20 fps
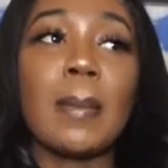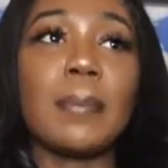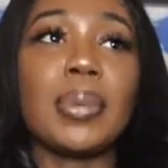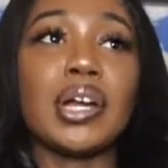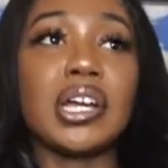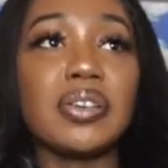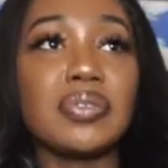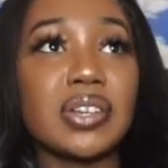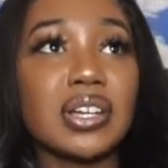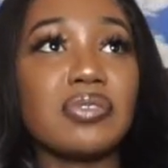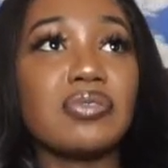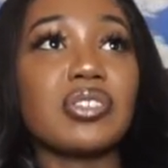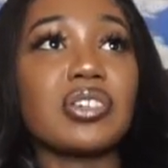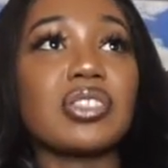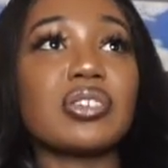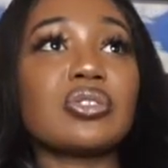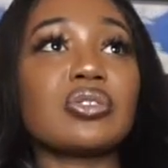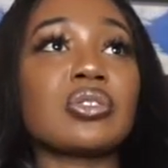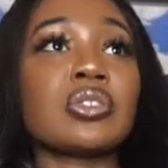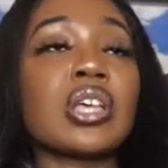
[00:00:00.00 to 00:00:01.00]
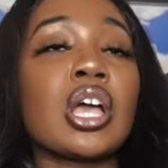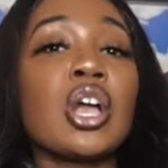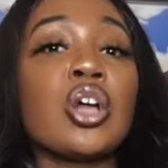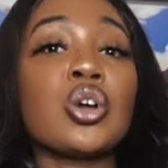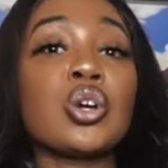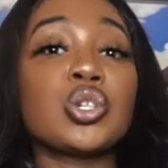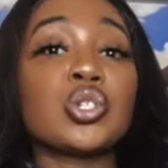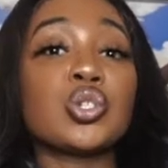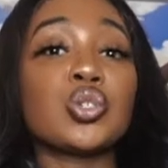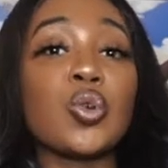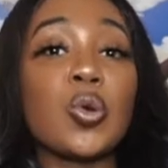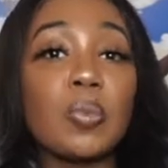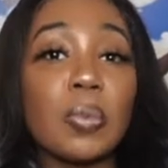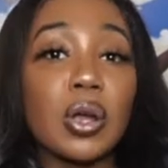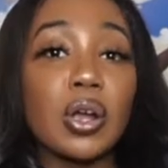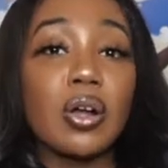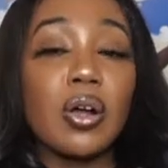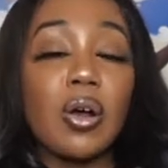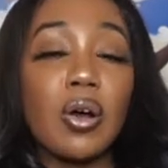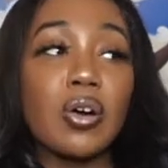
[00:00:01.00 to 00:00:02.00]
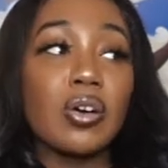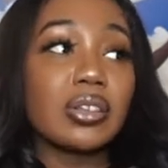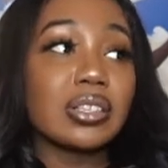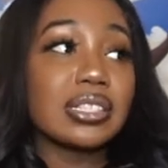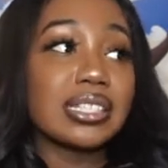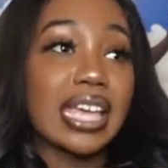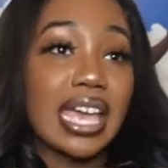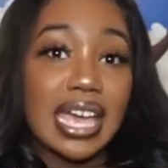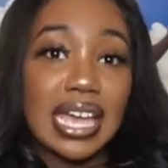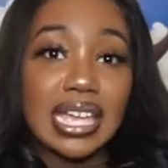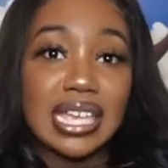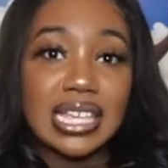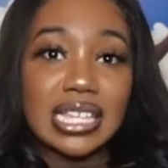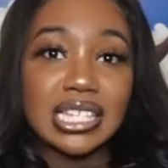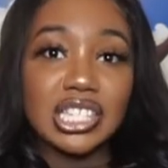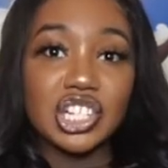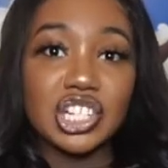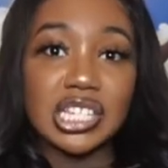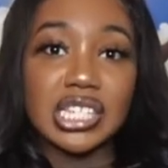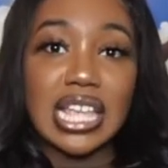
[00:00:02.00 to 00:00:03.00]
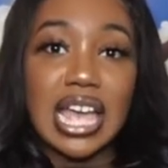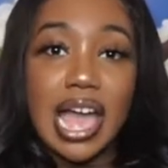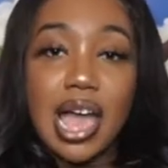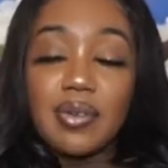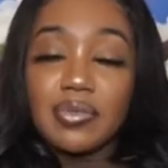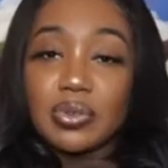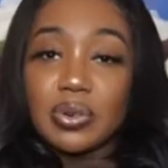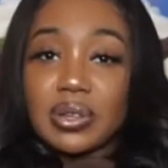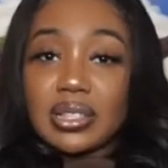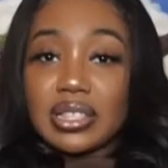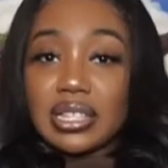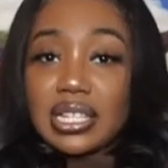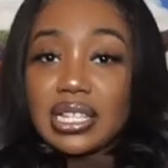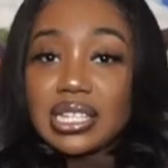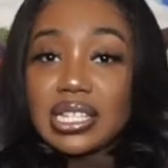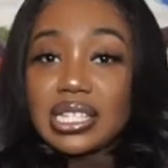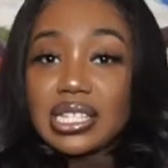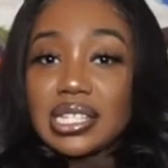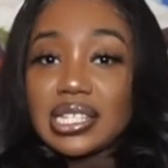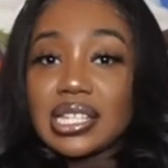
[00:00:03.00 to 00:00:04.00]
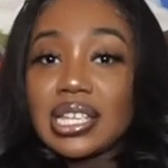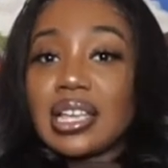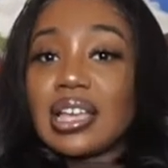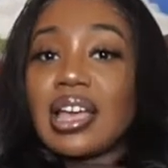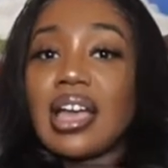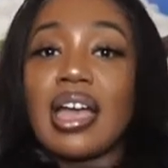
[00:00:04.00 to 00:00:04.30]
perfect for those super cold days just to have on this